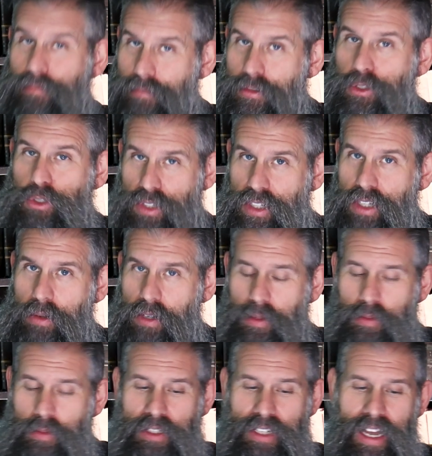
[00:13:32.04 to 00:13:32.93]
You see what
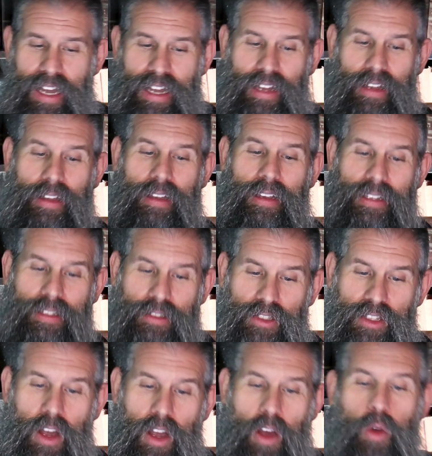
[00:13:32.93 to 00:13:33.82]
I'm saying? And
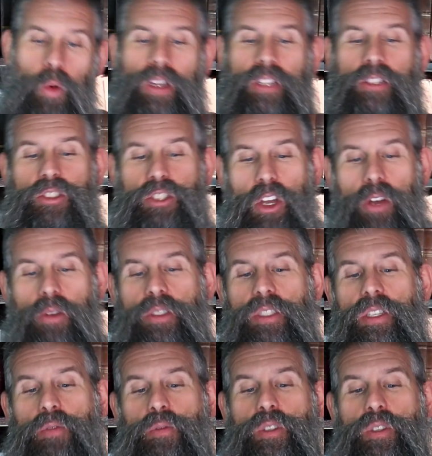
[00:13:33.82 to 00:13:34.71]
so when
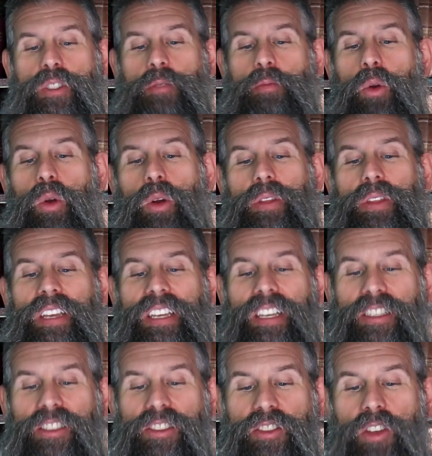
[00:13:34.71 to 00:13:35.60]
Joseph was born, the
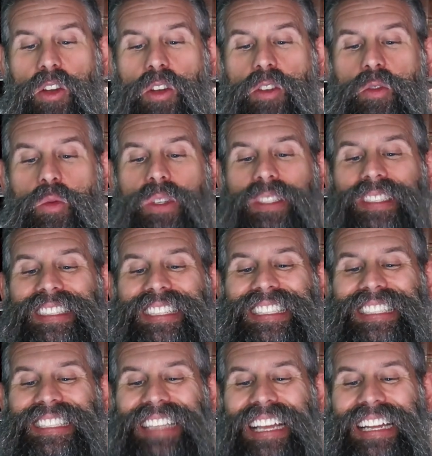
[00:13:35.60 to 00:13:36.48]
Yesod was
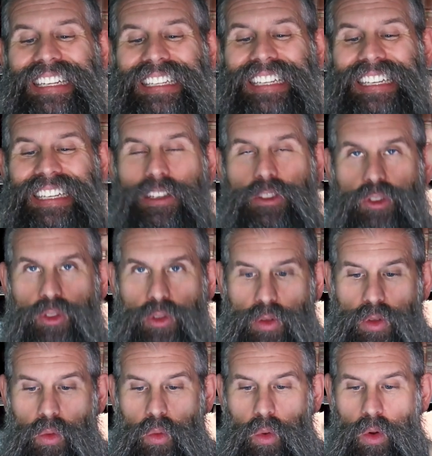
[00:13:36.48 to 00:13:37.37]
descending
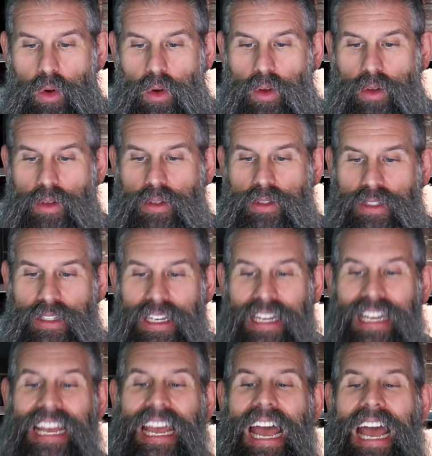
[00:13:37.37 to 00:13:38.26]
to the world,
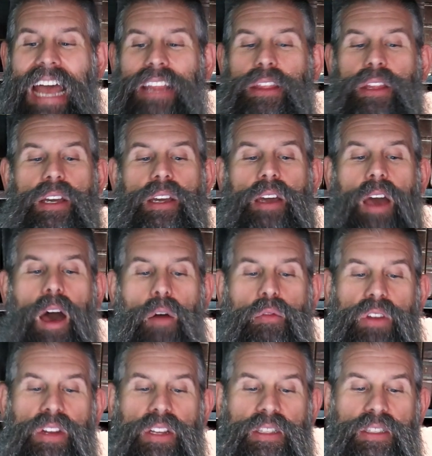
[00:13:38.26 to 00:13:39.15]
and the
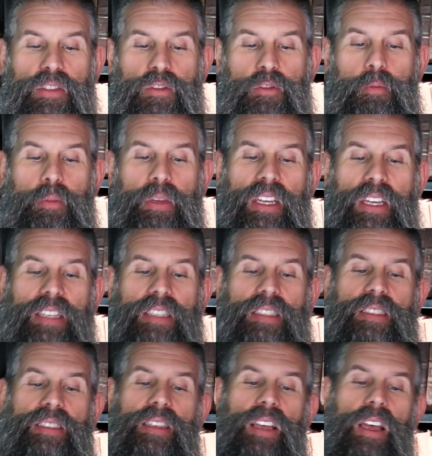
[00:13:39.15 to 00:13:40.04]
covenant of
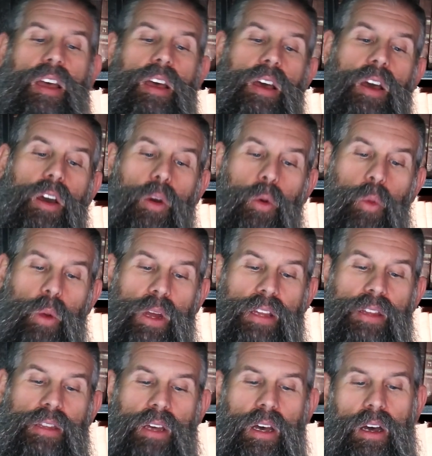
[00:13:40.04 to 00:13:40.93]
peace
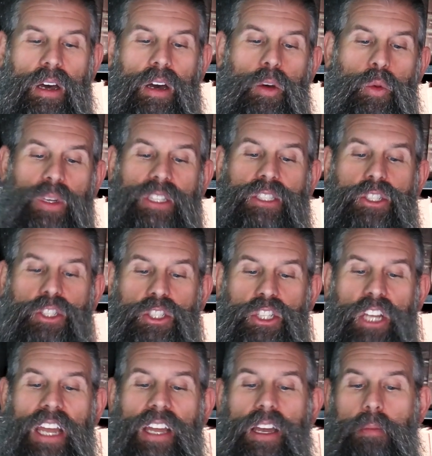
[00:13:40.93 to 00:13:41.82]
with which
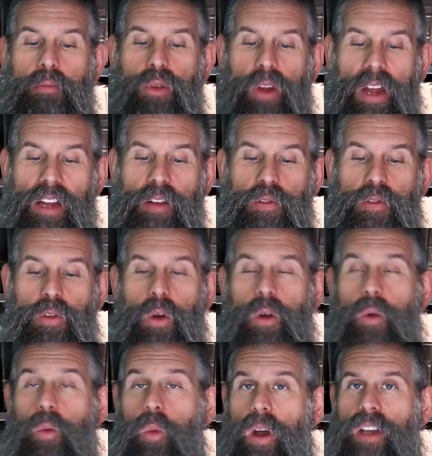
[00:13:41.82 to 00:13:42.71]
Jacob prayed
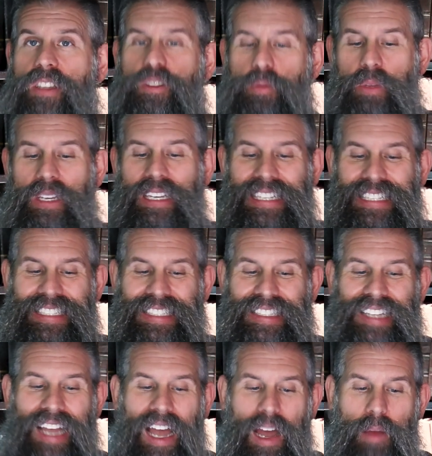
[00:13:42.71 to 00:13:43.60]
for was being
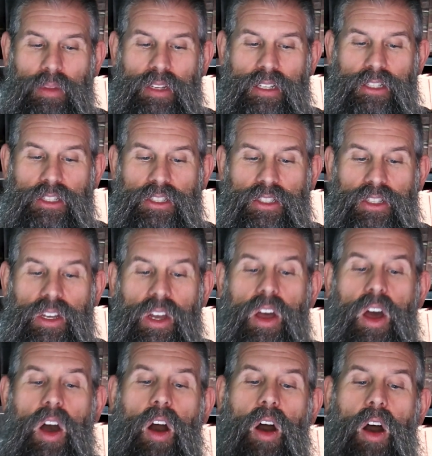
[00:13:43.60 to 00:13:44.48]
established.
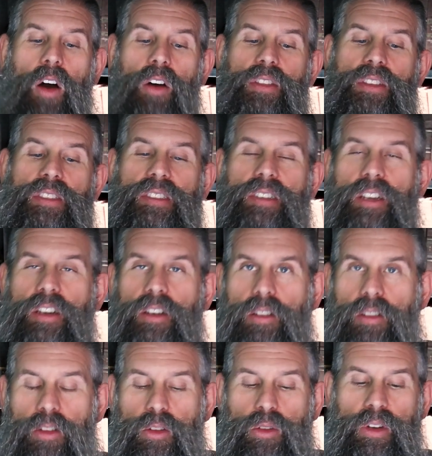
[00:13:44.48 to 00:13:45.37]
All this
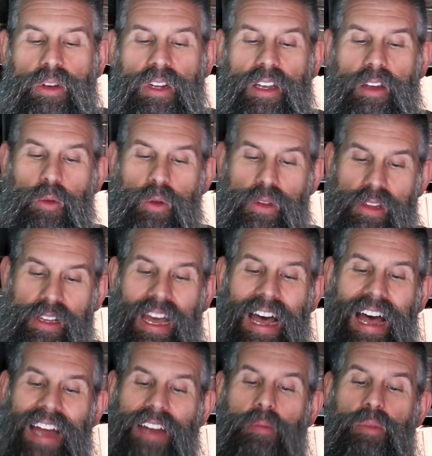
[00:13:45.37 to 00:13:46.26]
concluding with
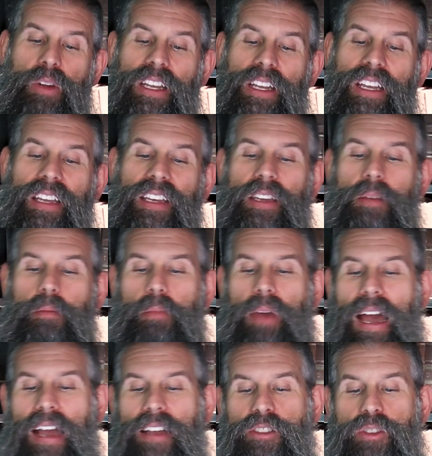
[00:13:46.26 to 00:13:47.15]
God bringing him
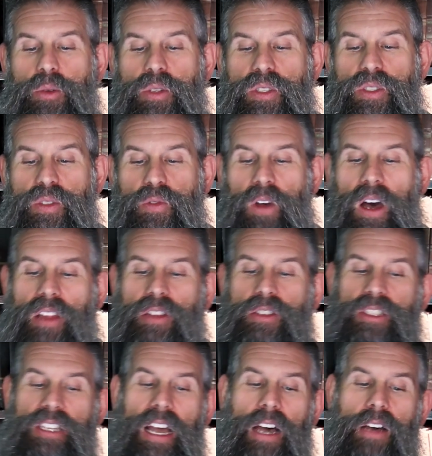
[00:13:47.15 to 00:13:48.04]
back to his
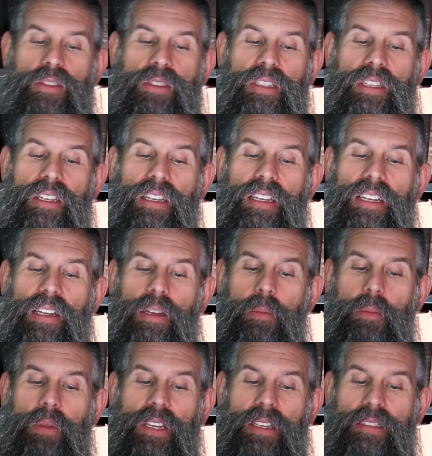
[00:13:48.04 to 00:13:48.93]
father's house
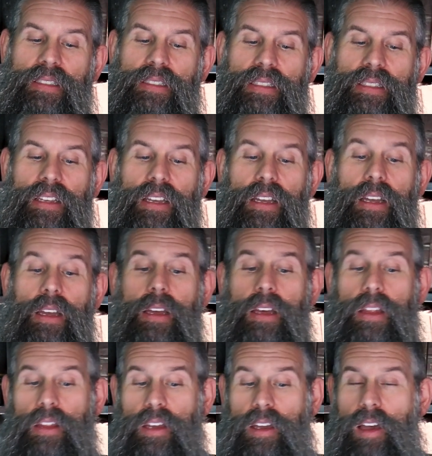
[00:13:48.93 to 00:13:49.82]
in peace.
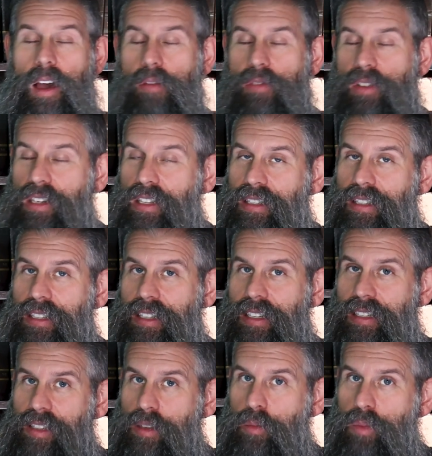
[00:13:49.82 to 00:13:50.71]
The covenant
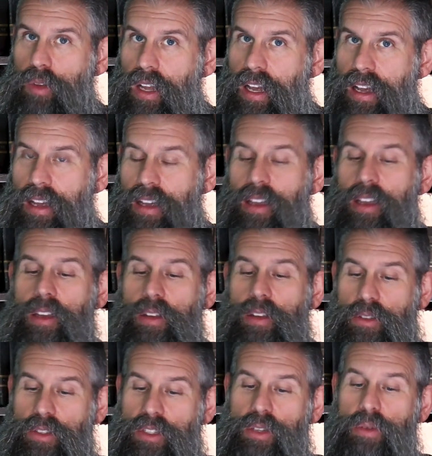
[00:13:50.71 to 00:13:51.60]
is in play.
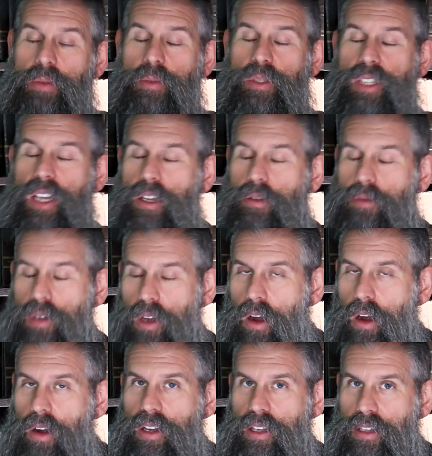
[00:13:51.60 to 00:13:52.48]
You see what I'm saying
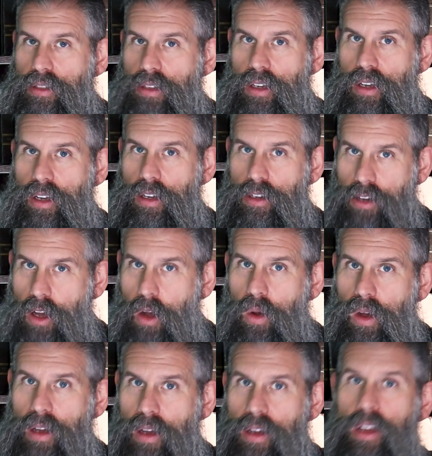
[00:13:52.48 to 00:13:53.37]
regarding
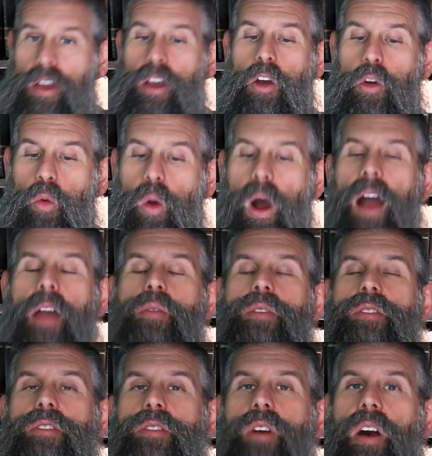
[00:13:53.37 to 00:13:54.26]
Noah? Why
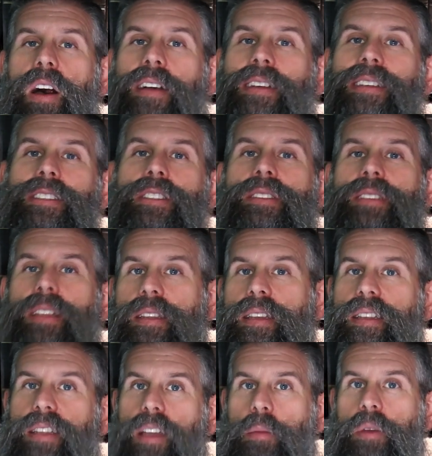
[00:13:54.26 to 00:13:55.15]
was Noach ish
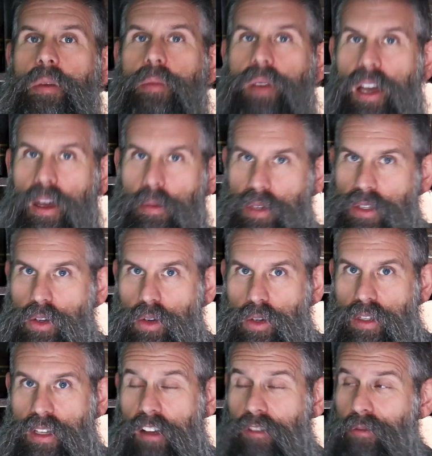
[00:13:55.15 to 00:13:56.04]
tzadik tamim haya
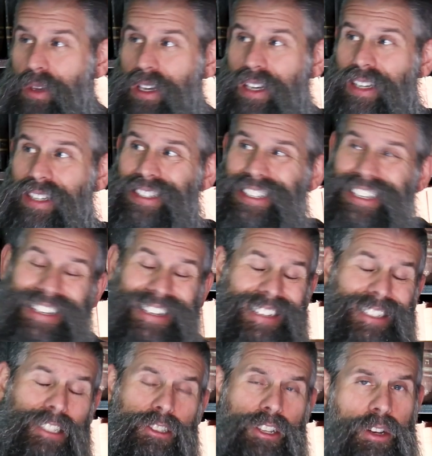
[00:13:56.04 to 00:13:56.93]
bedorotav? Because in
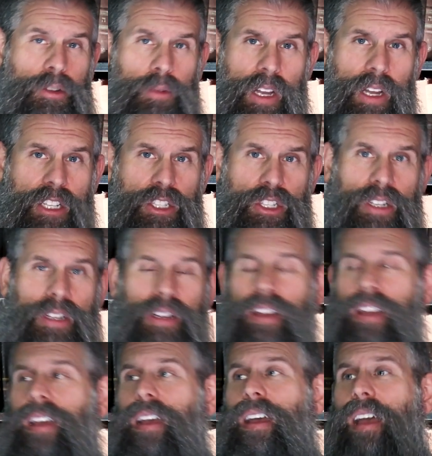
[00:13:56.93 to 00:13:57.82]
his generation,
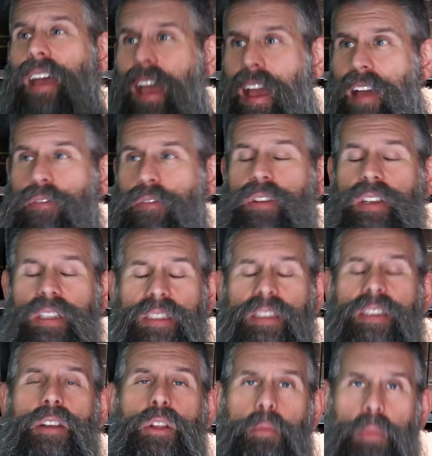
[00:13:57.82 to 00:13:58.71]
every
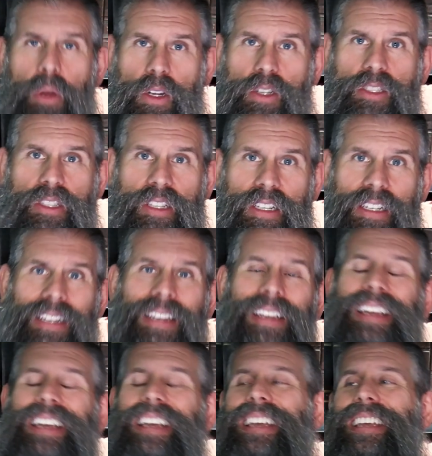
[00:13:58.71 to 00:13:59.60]
single person
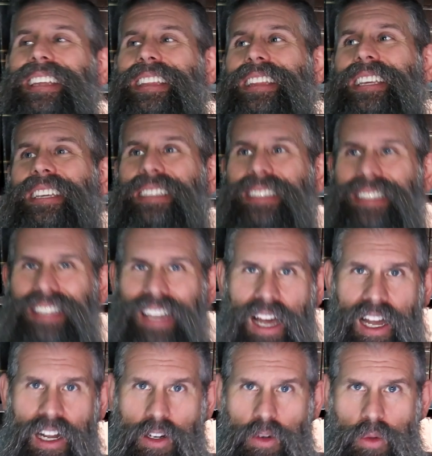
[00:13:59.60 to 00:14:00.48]
in the
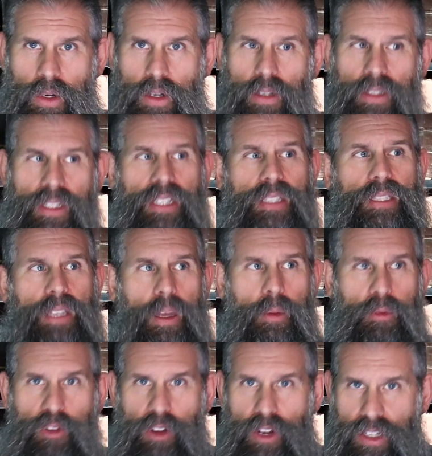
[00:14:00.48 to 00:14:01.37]
entire world,
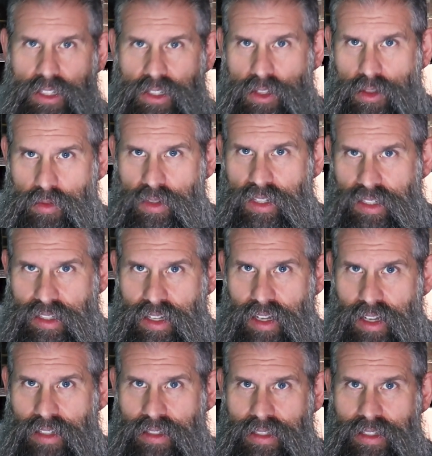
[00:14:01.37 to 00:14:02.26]
except for his 3
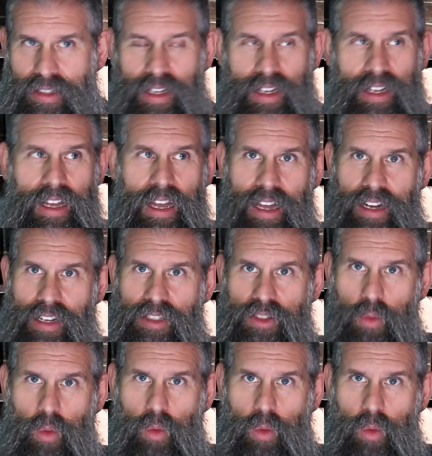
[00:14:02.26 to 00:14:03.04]
sons and his